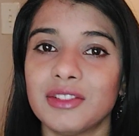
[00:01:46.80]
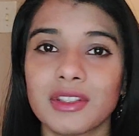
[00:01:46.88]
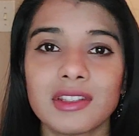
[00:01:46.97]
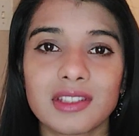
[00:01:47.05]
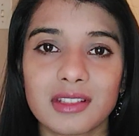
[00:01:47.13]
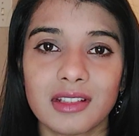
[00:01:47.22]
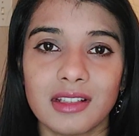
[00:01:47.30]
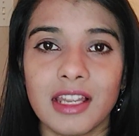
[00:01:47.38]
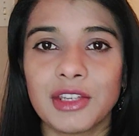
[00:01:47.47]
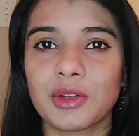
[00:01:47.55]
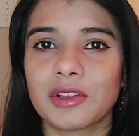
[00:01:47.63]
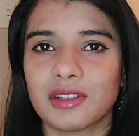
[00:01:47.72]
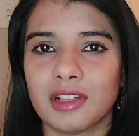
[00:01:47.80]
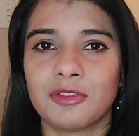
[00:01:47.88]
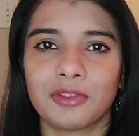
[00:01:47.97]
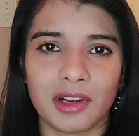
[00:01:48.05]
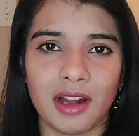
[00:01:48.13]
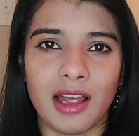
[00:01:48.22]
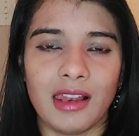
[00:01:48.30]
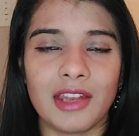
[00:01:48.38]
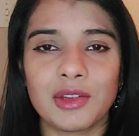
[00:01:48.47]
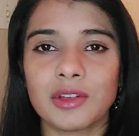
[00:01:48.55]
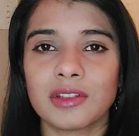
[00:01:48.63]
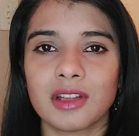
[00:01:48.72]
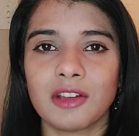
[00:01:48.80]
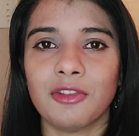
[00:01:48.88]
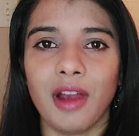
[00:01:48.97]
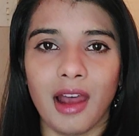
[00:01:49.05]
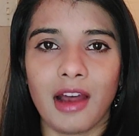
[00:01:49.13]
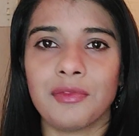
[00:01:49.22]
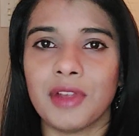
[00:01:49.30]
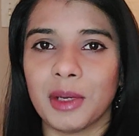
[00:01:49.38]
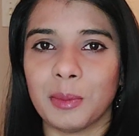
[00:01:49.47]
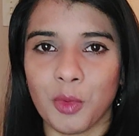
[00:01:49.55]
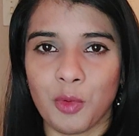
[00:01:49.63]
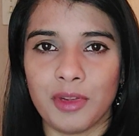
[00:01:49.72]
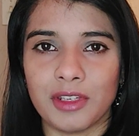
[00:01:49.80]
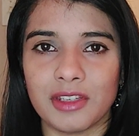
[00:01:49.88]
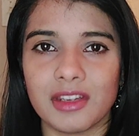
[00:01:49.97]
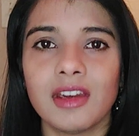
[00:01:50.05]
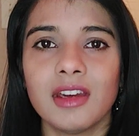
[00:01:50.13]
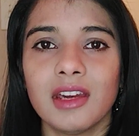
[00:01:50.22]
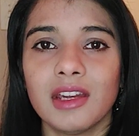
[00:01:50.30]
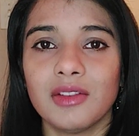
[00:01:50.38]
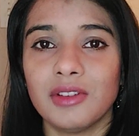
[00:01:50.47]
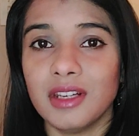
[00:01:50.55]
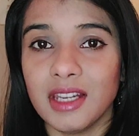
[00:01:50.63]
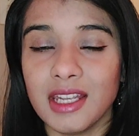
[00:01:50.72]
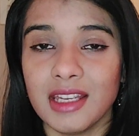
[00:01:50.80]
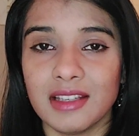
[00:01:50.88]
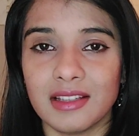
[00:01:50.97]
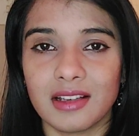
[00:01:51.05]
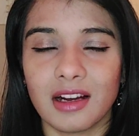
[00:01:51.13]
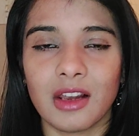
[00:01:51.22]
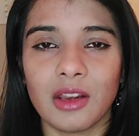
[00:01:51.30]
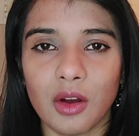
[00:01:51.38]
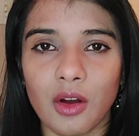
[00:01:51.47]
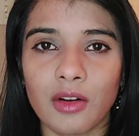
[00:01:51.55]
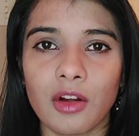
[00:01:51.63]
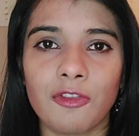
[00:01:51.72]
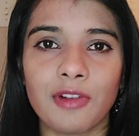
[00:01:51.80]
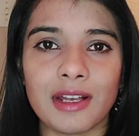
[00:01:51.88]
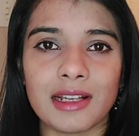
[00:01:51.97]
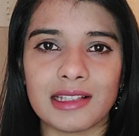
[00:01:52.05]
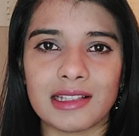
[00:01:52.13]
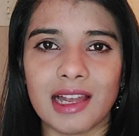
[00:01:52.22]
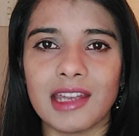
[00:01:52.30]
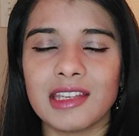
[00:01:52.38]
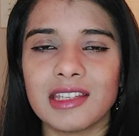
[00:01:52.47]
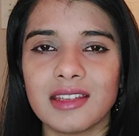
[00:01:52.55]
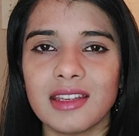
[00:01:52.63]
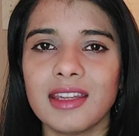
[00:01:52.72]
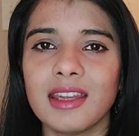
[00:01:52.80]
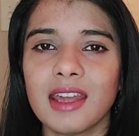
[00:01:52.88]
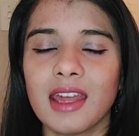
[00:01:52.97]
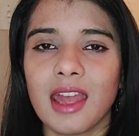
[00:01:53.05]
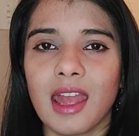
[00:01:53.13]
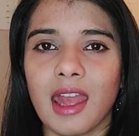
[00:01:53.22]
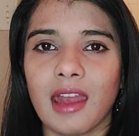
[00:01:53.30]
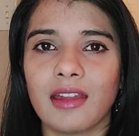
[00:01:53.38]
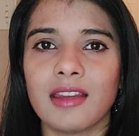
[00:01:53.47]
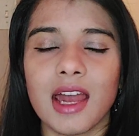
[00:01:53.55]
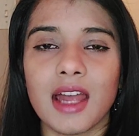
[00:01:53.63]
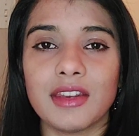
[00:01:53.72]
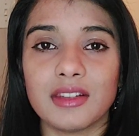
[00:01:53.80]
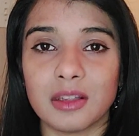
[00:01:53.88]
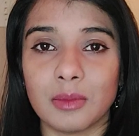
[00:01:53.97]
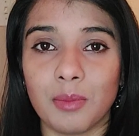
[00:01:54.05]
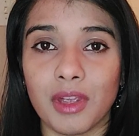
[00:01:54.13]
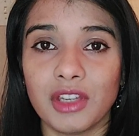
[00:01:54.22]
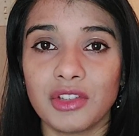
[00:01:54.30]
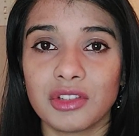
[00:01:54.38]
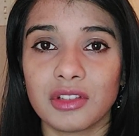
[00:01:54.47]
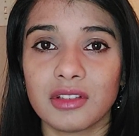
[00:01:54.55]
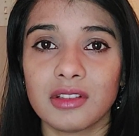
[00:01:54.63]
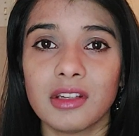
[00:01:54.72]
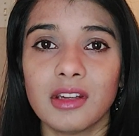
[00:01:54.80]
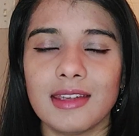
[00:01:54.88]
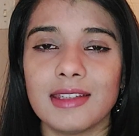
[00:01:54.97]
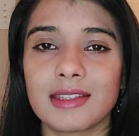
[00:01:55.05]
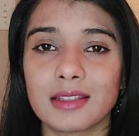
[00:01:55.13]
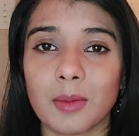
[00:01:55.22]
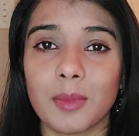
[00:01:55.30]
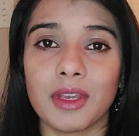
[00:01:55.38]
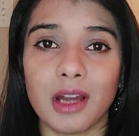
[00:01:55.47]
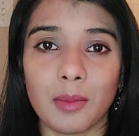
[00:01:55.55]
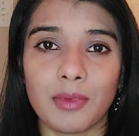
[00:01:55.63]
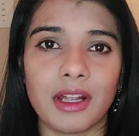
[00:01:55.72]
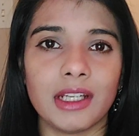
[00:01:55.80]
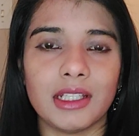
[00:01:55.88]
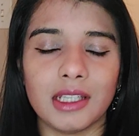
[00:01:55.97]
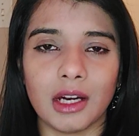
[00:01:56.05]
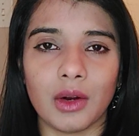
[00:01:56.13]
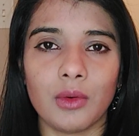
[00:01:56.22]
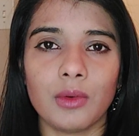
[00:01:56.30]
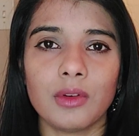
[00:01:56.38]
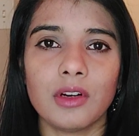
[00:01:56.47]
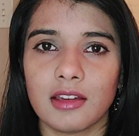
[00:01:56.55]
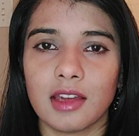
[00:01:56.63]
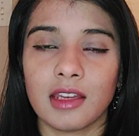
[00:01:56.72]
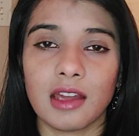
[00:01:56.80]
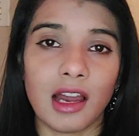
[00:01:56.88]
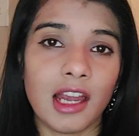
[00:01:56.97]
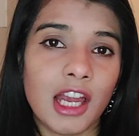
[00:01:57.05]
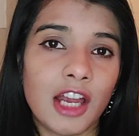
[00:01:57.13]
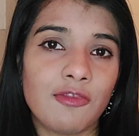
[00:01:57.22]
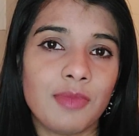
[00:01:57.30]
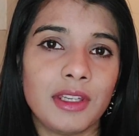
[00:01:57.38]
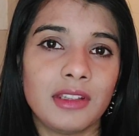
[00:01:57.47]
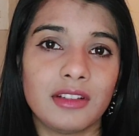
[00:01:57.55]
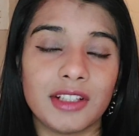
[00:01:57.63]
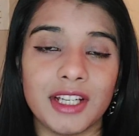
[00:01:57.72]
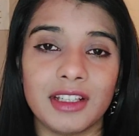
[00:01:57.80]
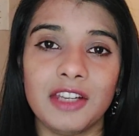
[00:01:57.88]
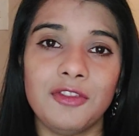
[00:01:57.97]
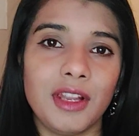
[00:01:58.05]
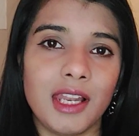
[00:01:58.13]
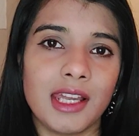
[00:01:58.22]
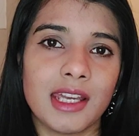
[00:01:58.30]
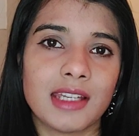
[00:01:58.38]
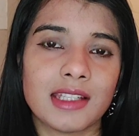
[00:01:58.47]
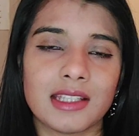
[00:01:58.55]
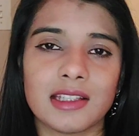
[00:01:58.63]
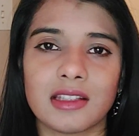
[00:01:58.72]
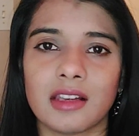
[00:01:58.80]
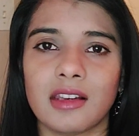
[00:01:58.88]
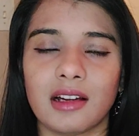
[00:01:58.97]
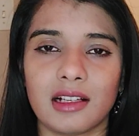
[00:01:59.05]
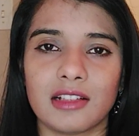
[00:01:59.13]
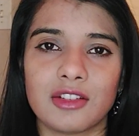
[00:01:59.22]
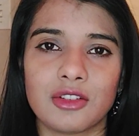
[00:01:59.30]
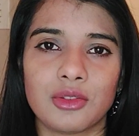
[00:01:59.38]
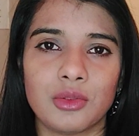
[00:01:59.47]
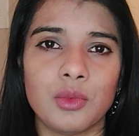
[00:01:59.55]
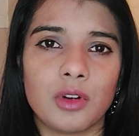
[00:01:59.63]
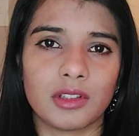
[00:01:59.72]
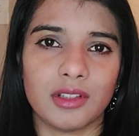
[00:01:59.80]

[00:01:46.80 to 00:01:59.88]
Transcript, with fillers: just let yourself cry let yourself have that moment release a lot of anxiety and anticipation is coming up right now and i have been greatly feeling it since the last two or